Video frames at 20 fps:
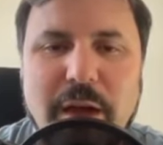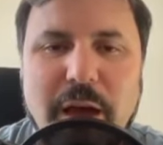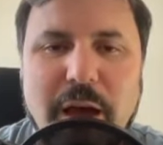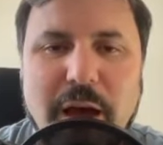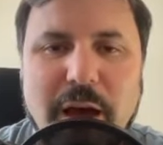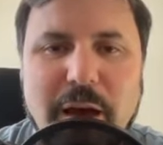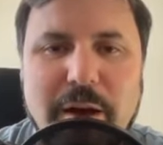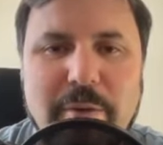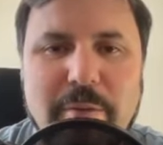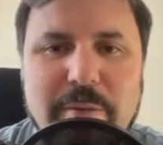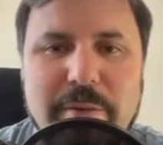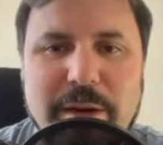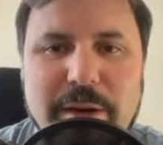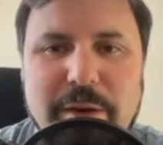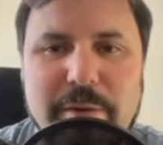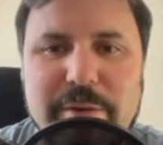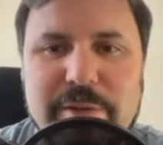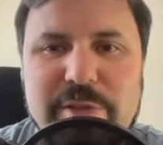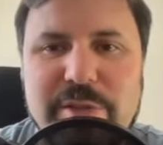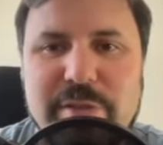Uh, you
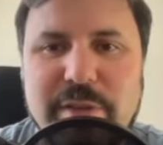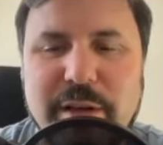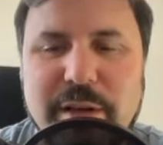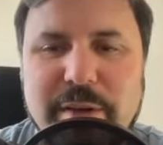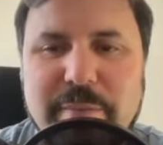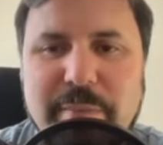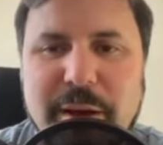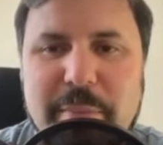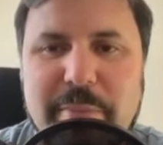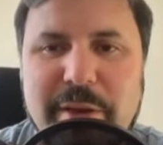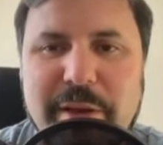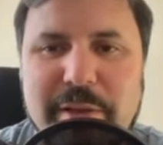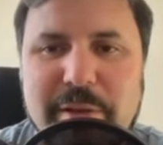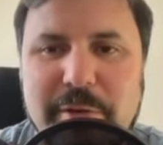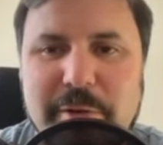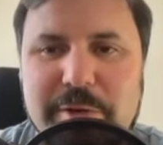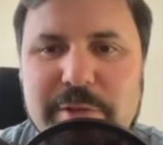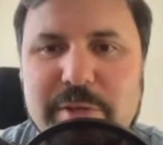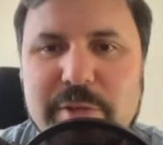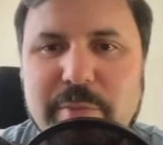know, which uh, might be a
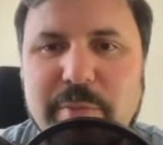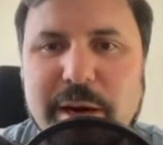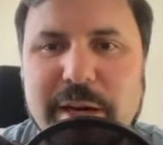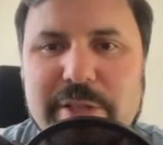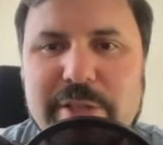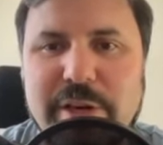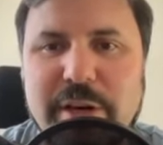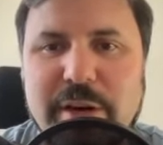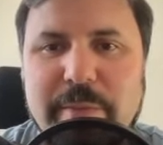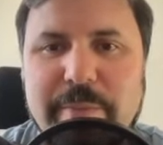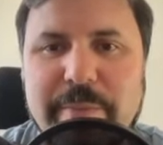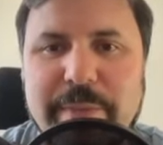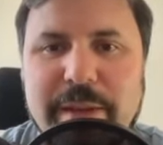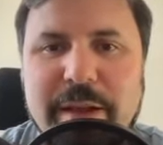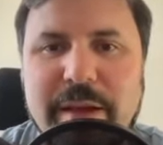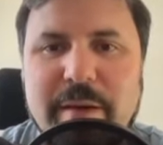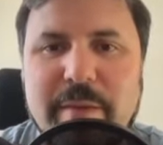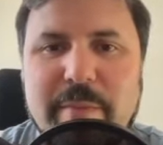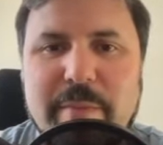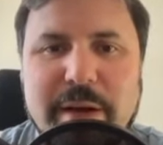little too much here,
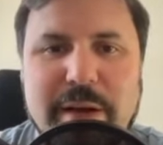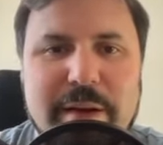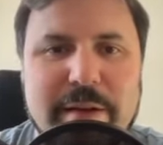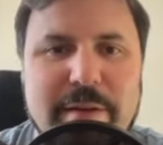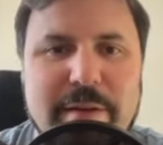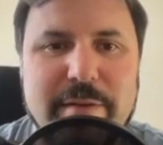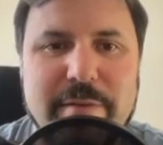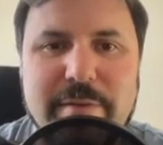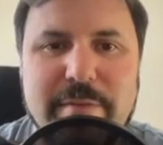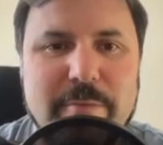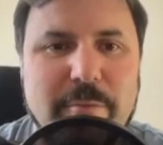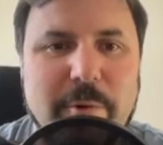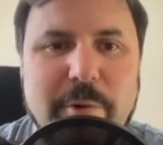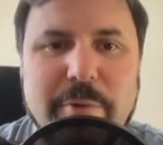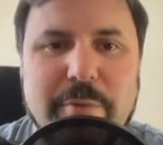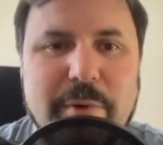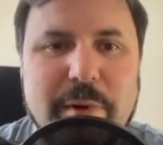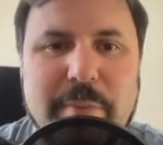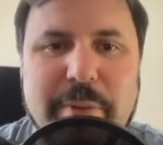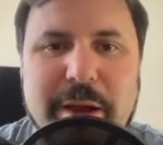but we're
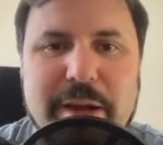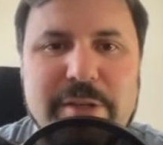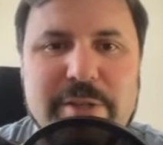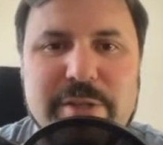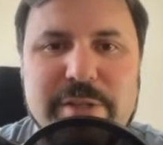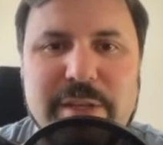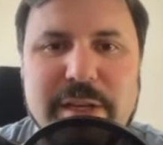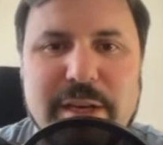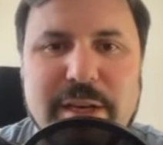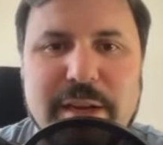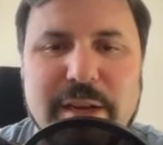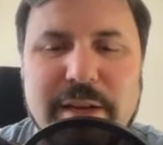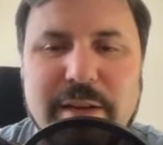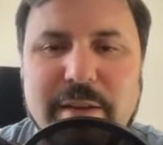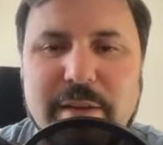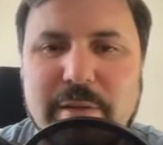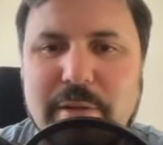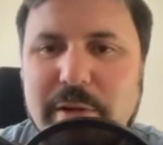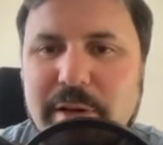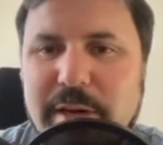three pages in,
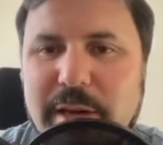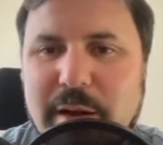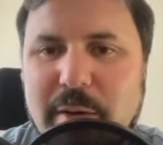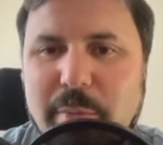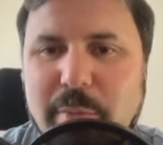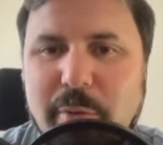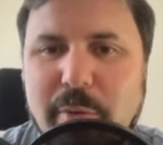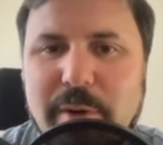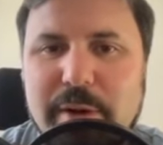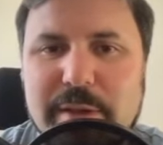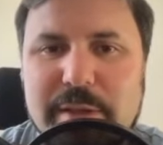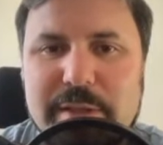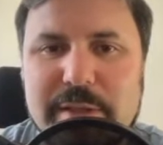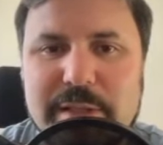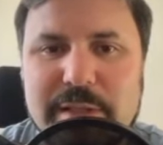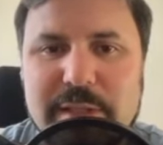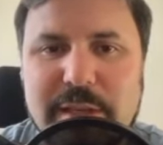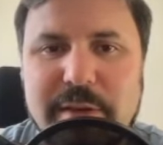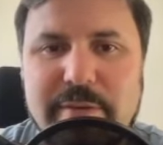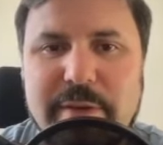and look at how boring this
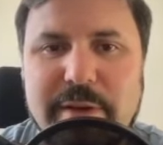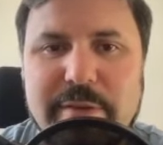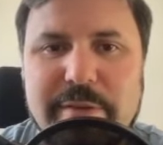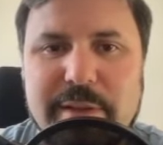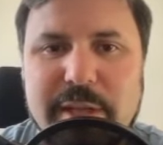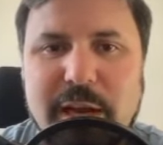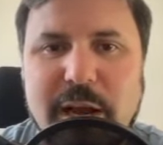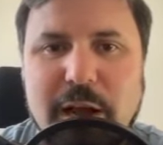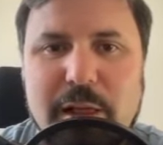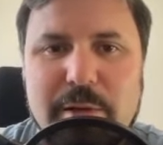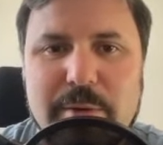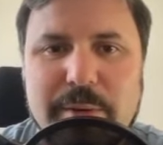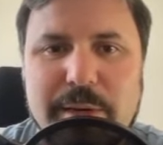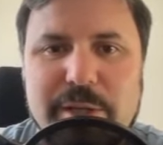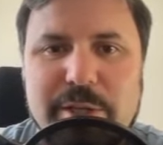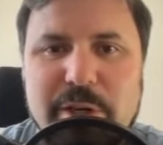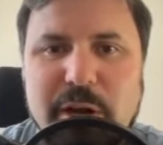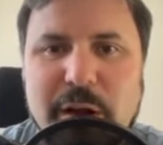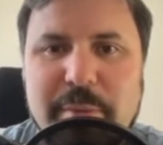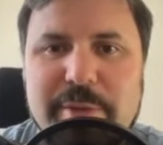is. Even even the
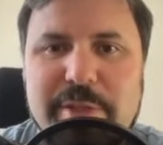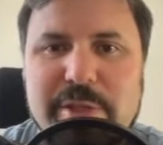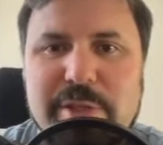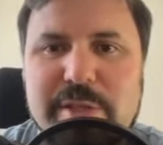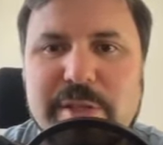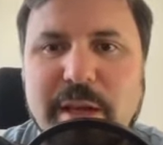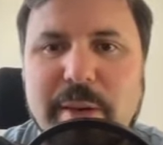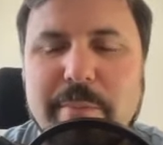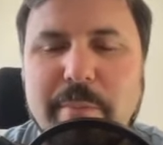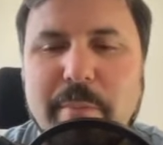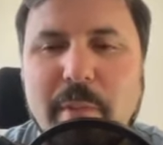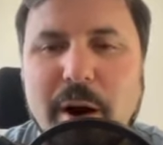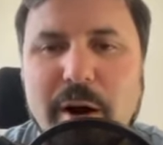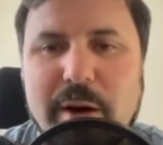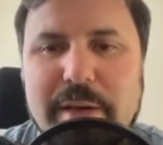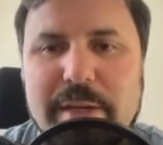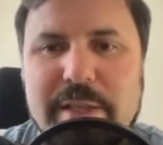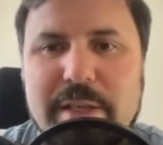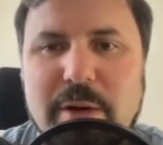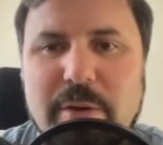coloring job is just like
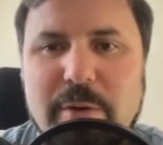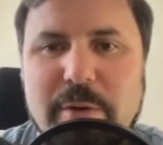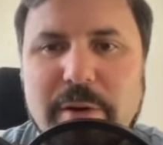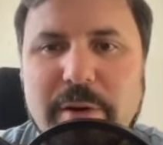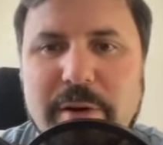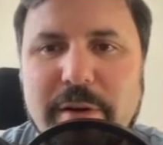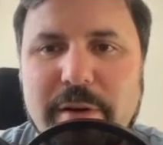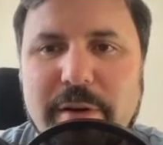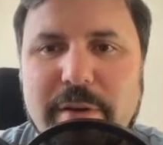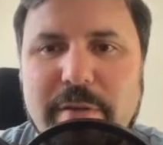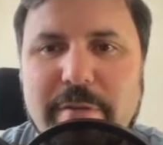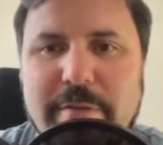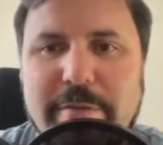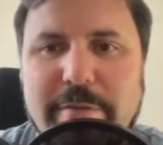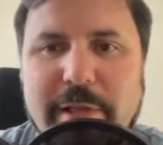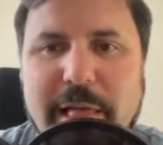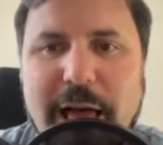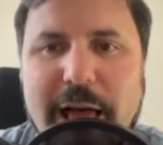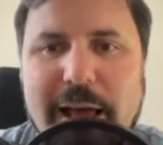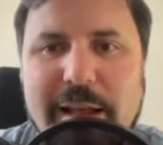monotone,
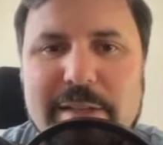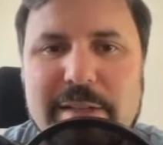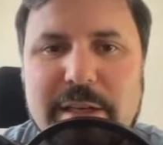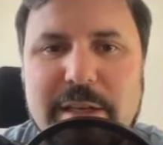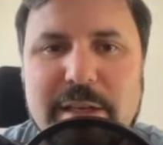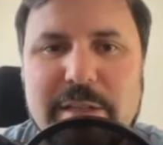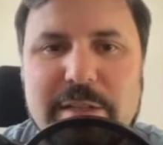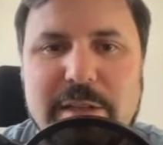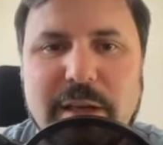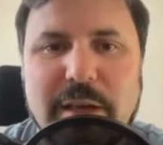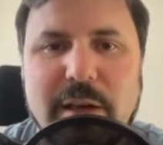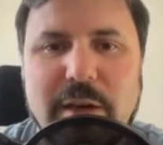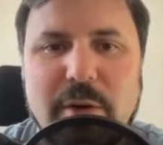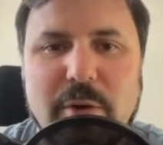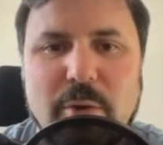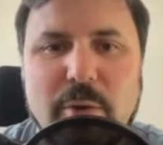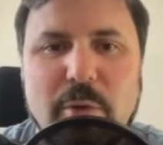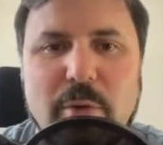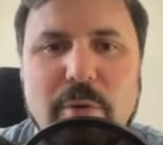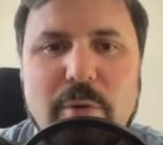flat. It's like a
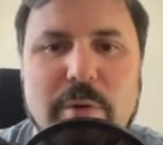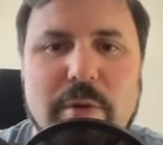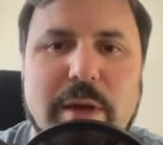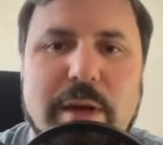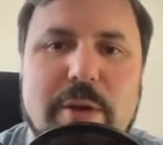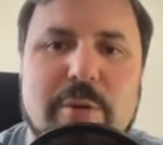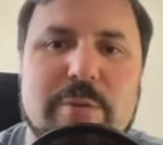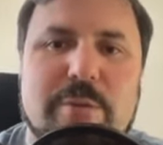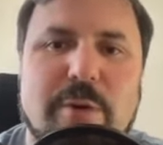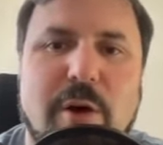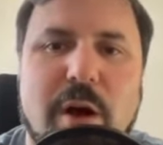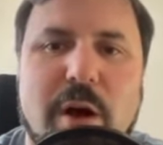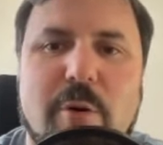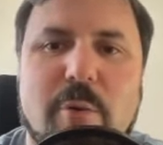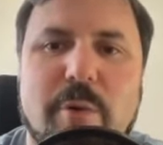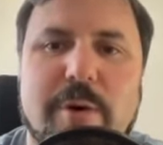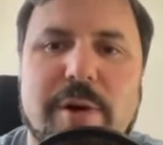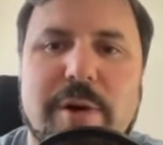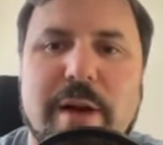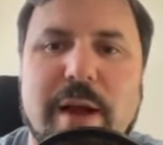girl like who's
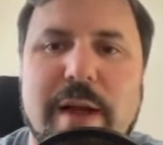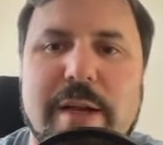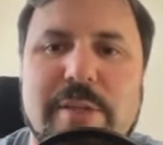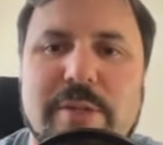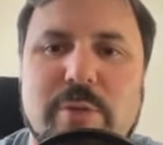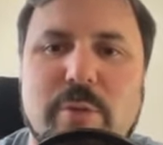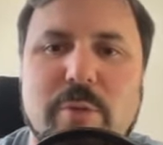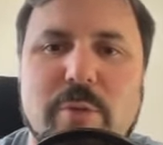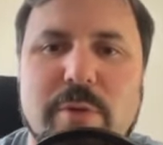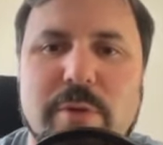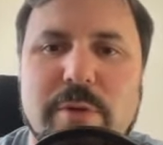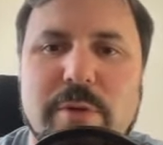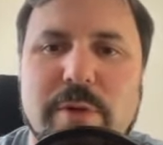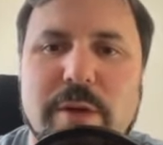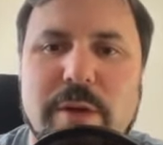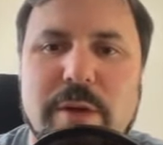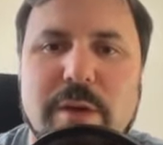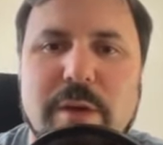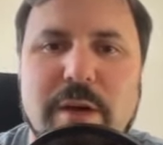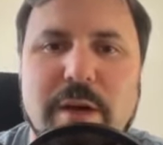awkward in high school.
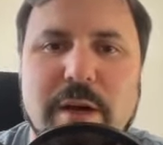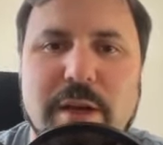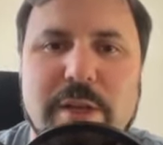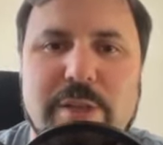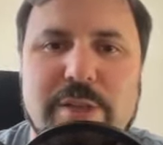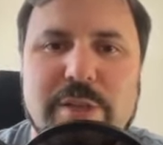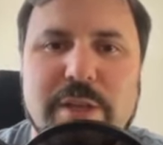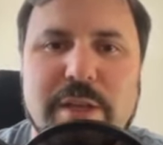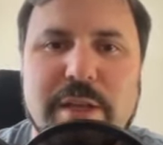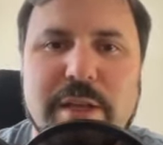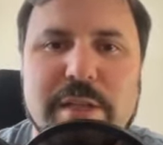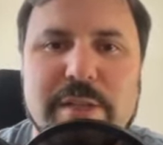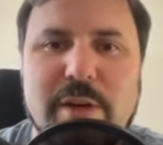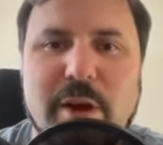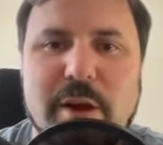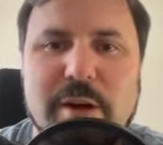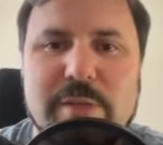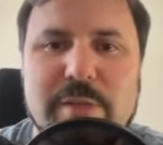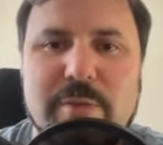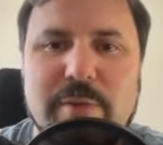Uh, she then
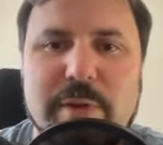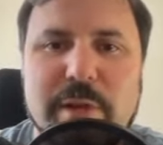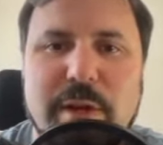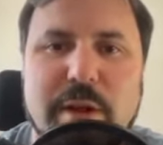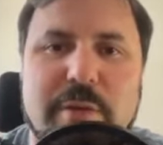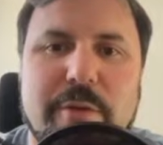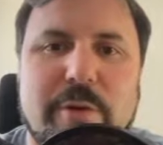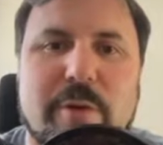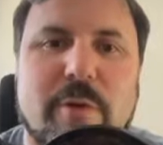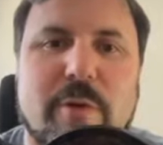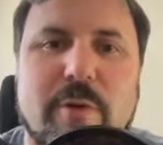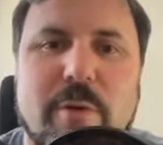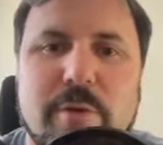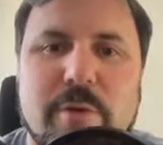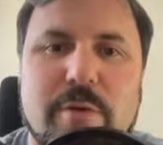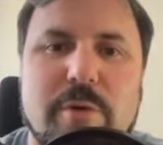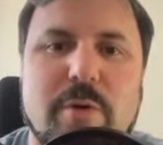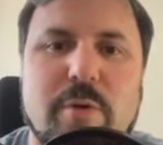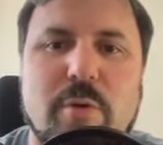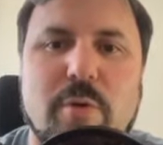talks with another
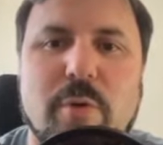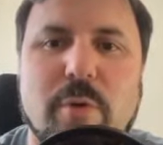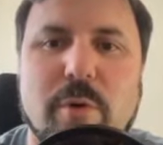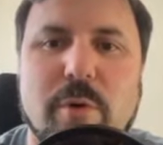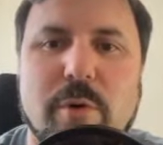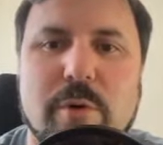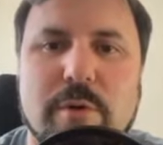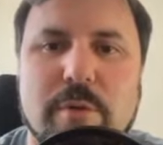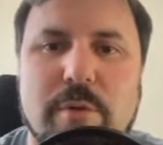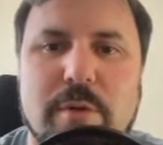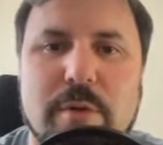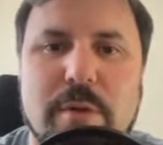girl. Cool.